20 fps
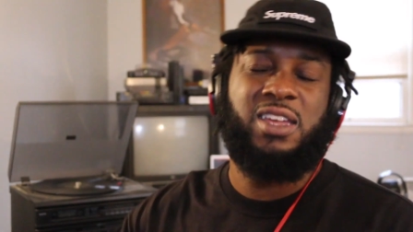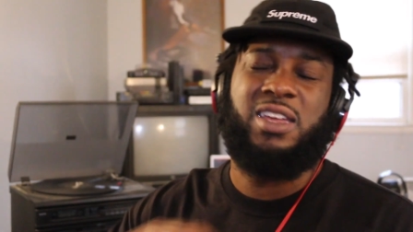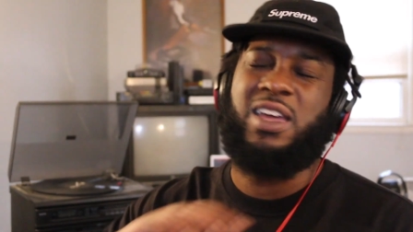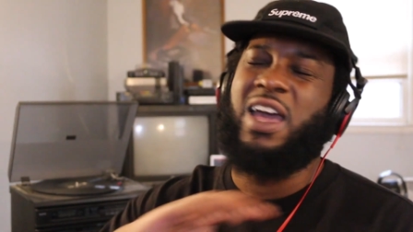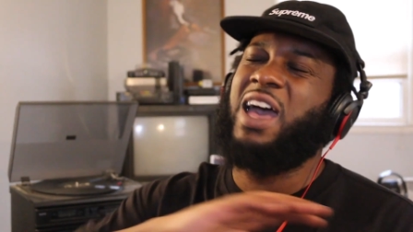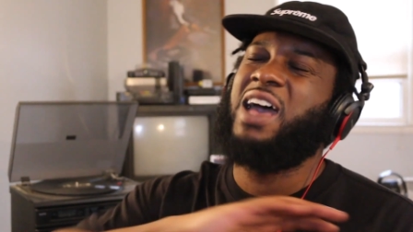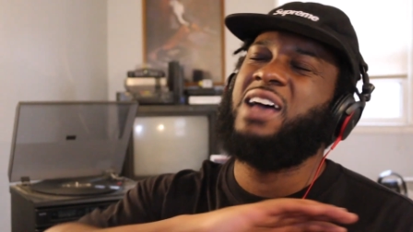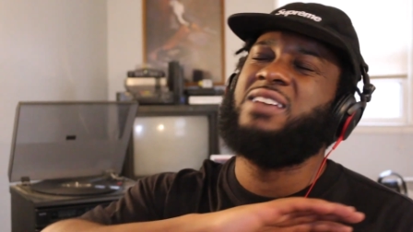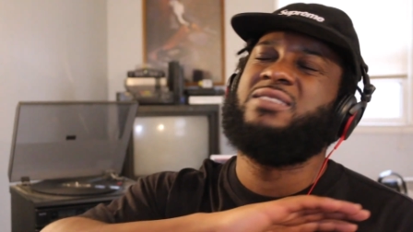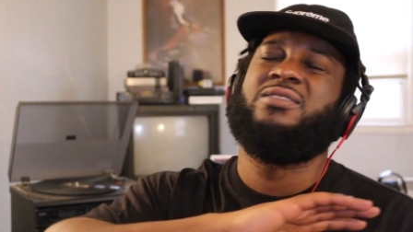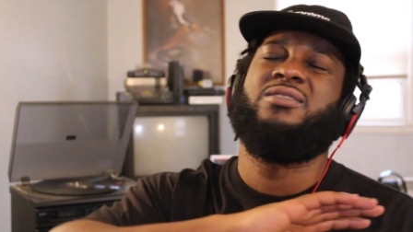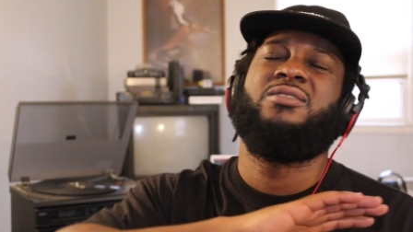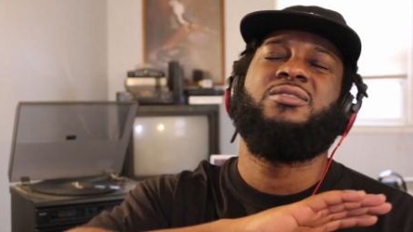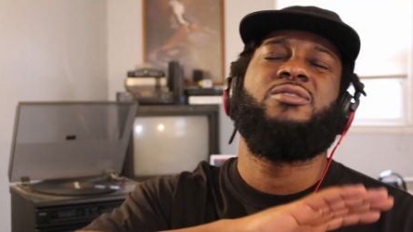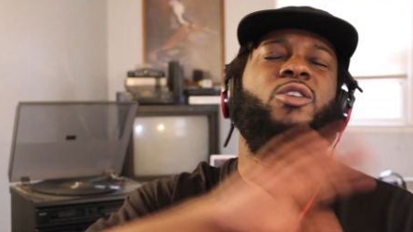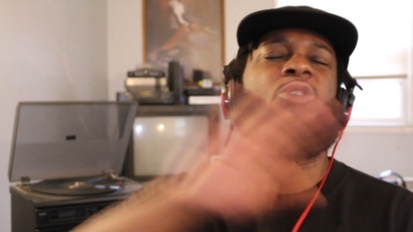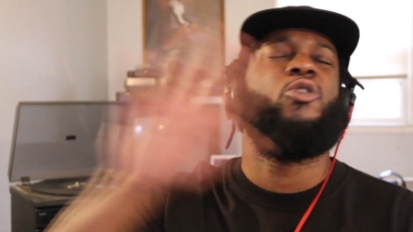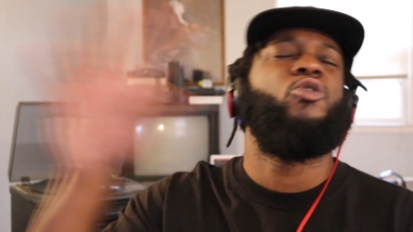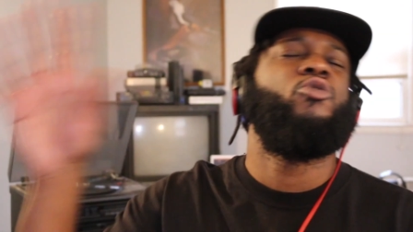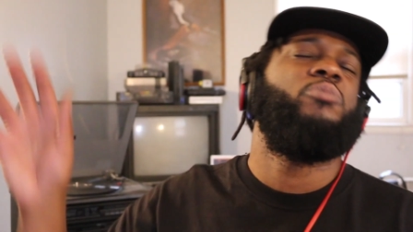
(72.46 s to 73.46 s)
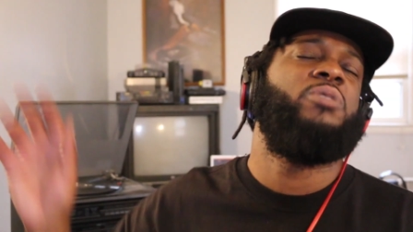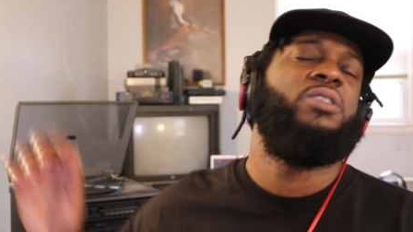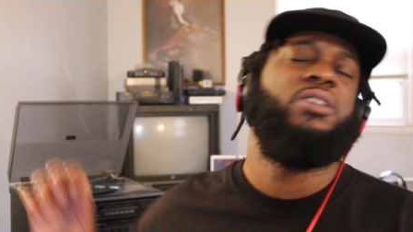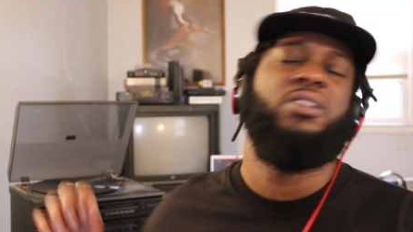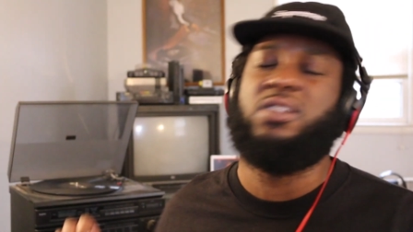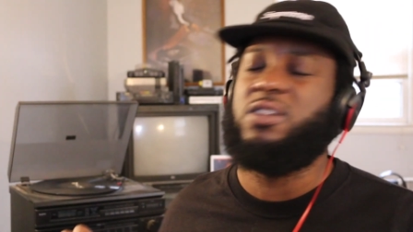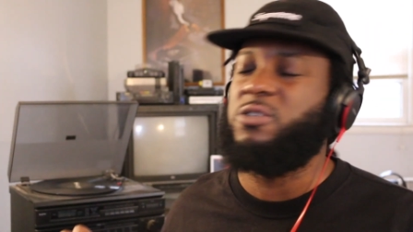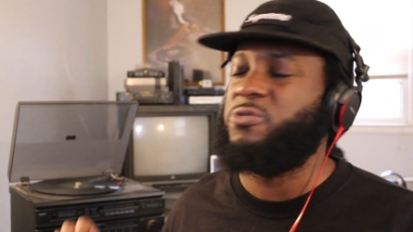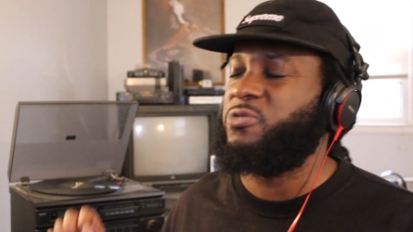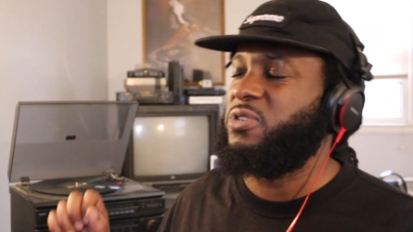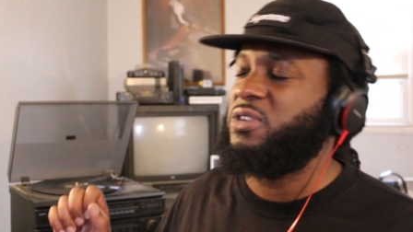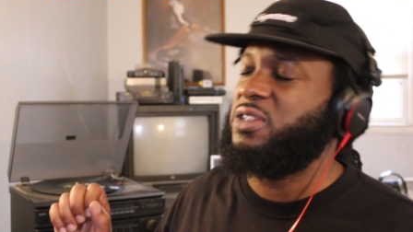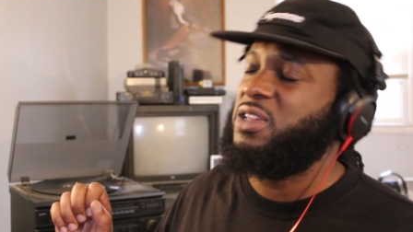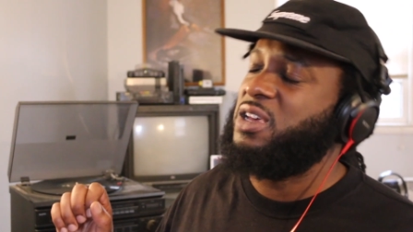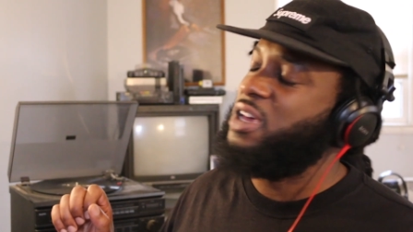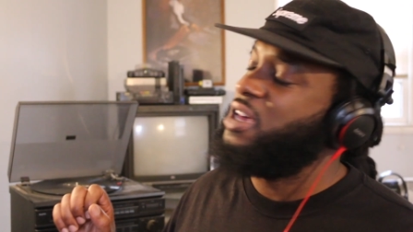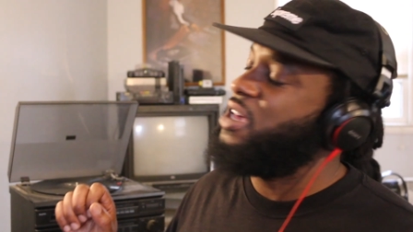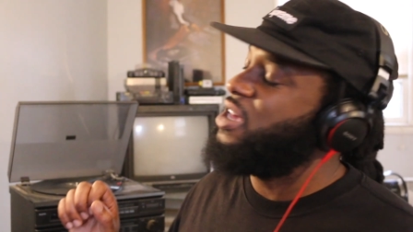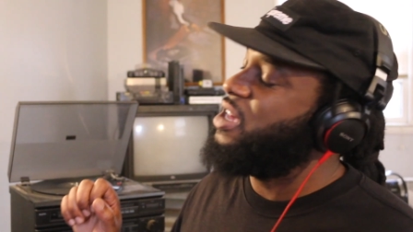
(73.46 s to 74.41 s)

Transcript: he has so many different